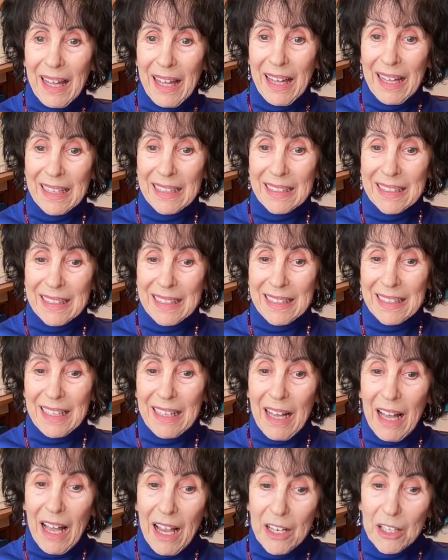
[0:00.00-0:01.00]
And the
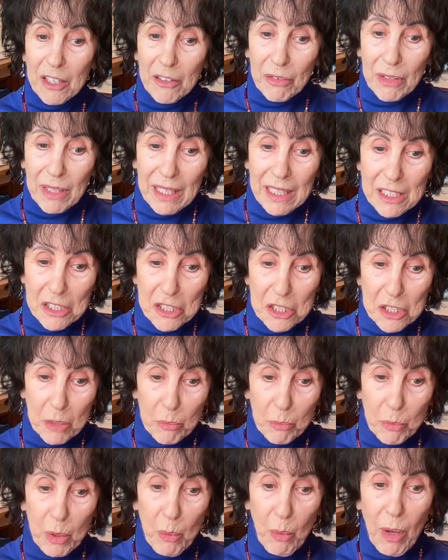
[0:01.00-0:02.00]
kind of
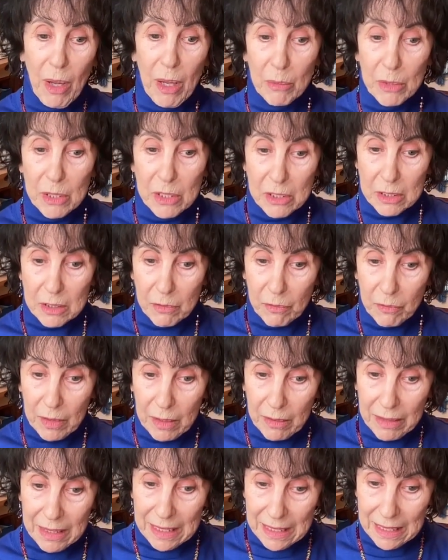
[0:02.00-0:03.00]
relationship we want, which is
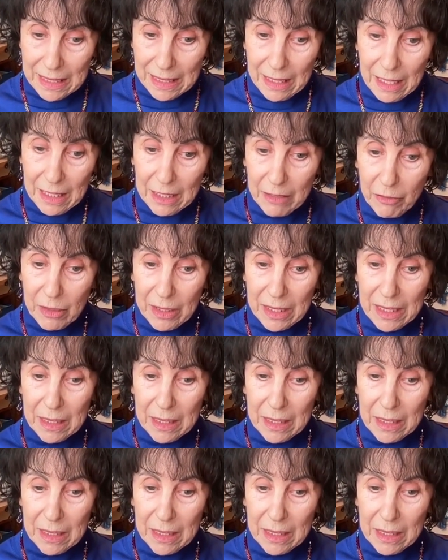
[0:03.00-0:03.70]
a lot of